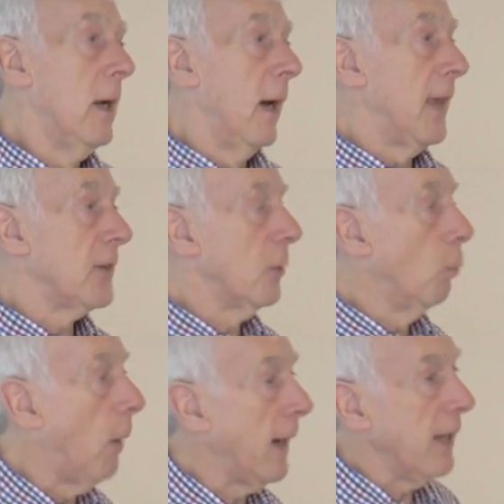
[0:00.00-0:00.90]
And that's the
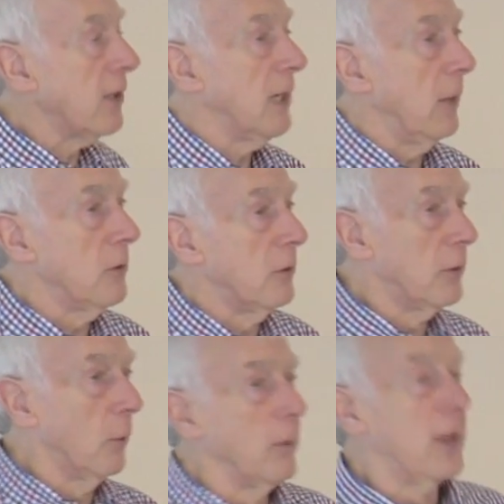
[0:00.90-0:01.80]
one exception
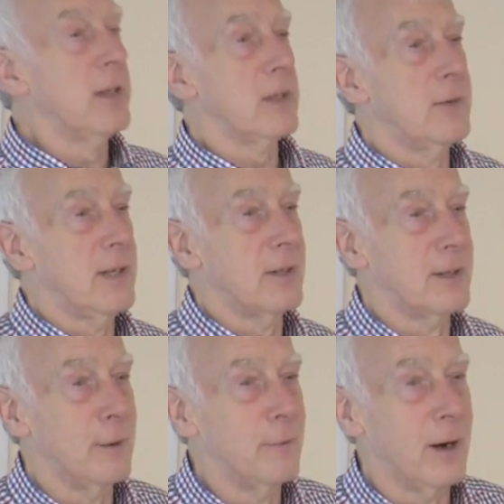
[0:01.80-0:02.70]
to all the things I've said
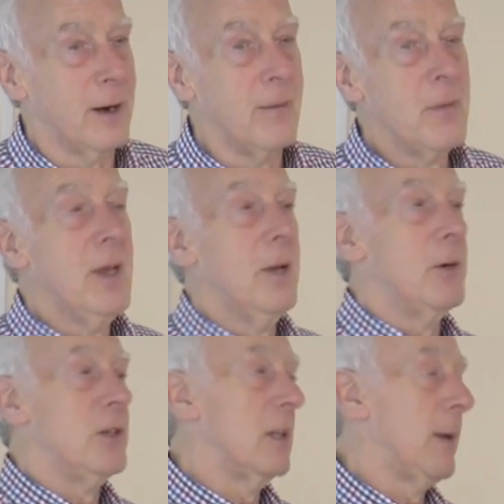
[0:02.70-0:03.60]
so far,
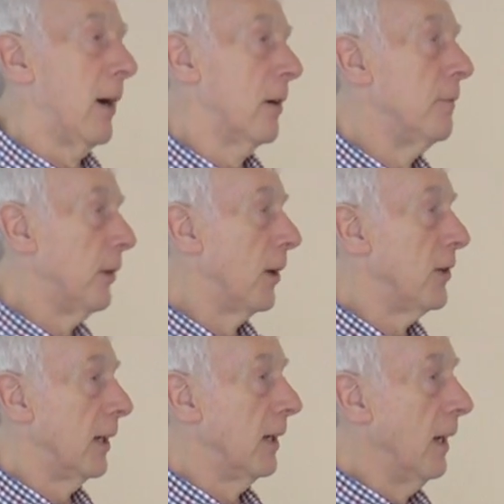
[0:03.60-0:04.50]
which is about
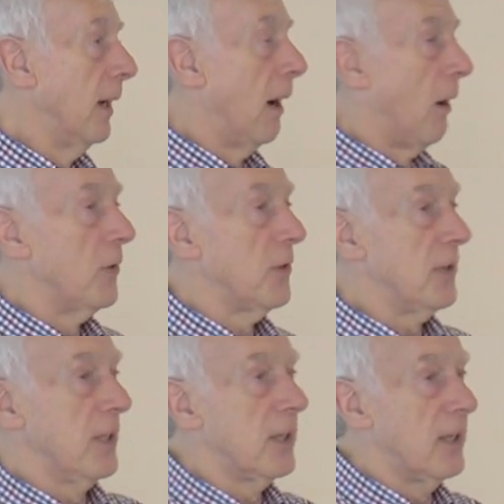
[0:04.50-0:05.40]
converting
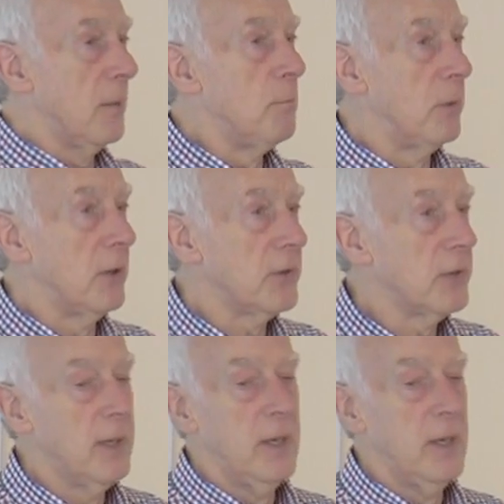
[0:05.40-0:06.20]
answers into numbers.